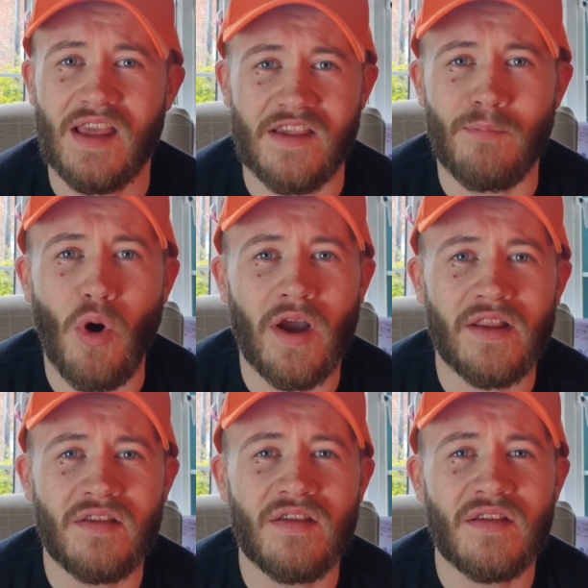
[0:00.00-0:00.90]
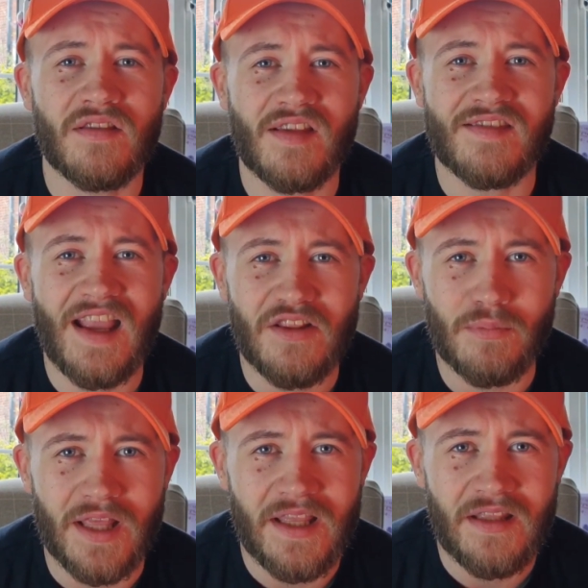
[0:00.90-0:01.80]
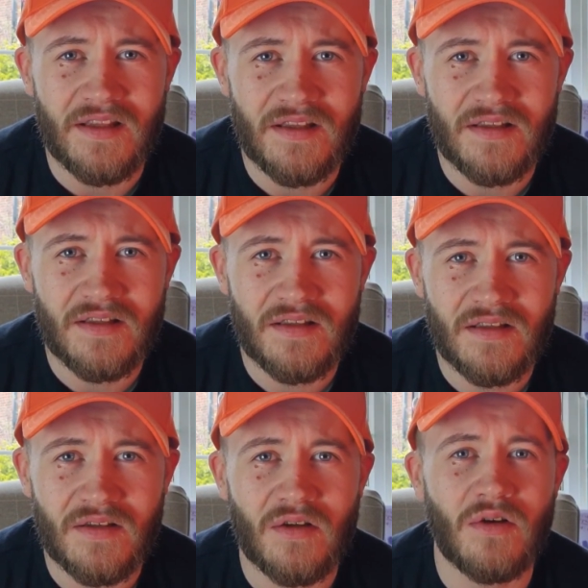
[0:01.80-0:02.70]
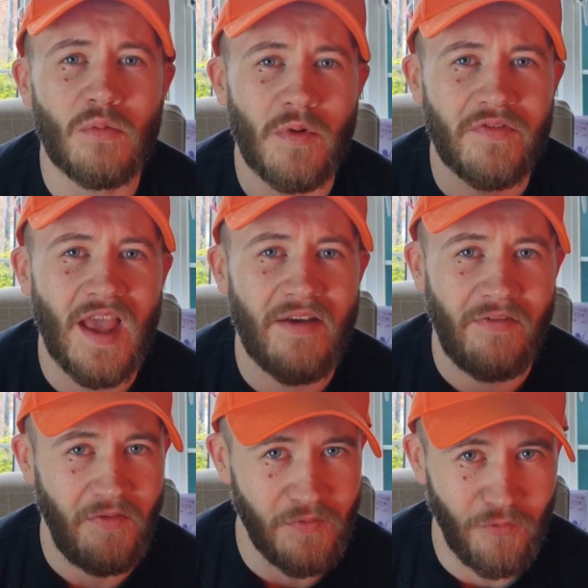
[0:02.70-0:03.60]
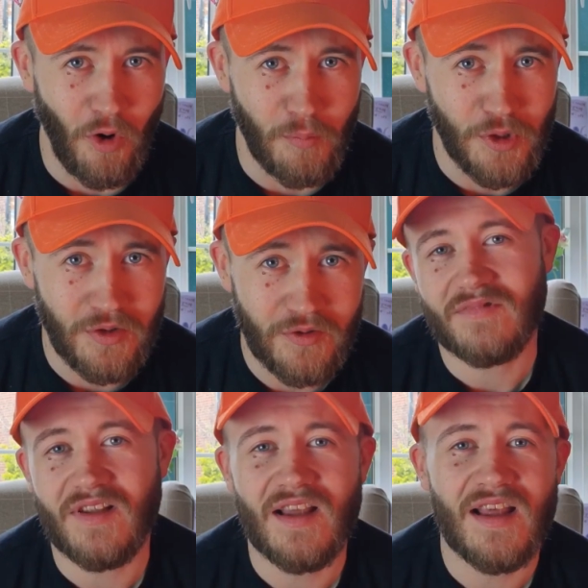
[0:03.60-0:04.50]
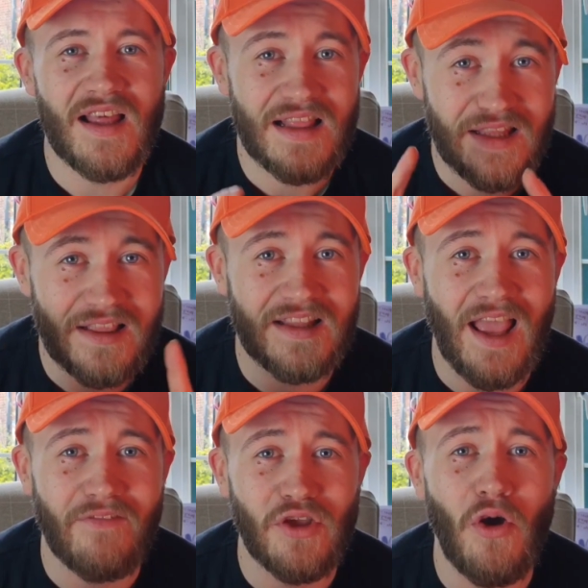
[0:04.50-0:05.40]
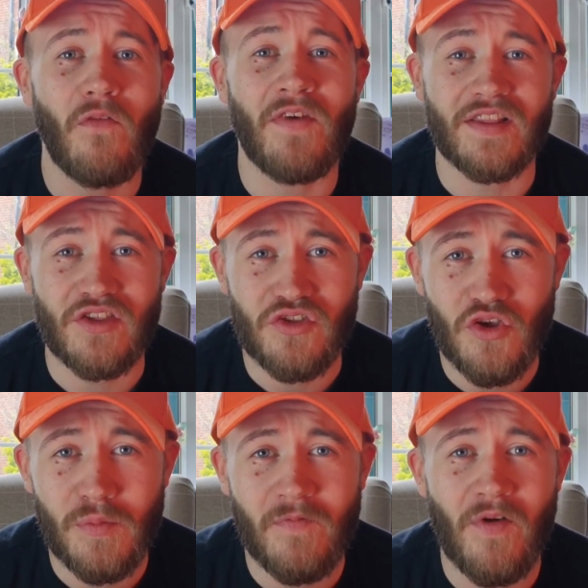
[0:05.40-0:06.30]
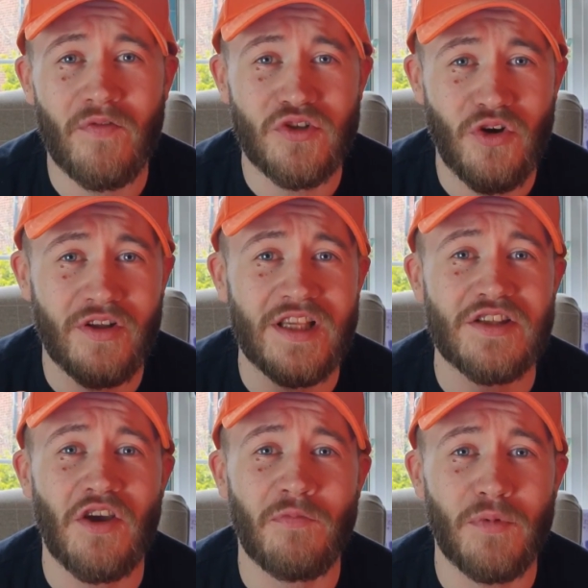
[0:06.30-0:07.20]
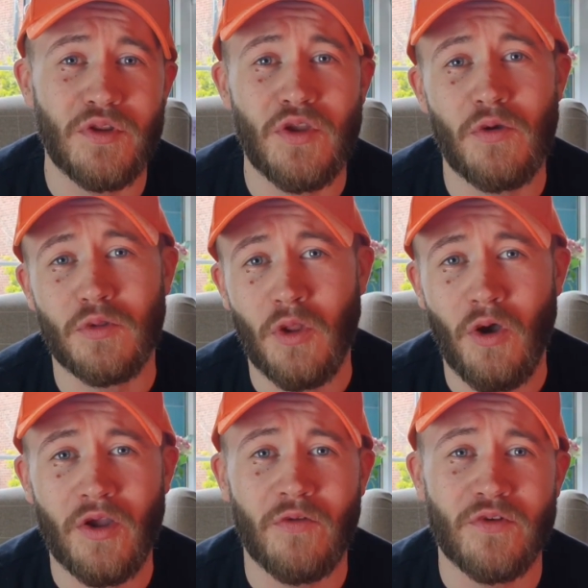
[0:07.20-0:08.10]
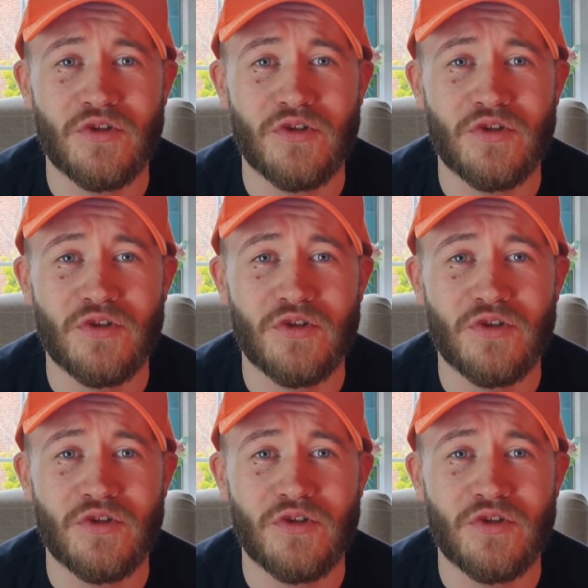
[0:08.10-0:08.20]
is mined sustainably with care for the environment. Little caveat, that's assuming that the Chinese government don't lie or the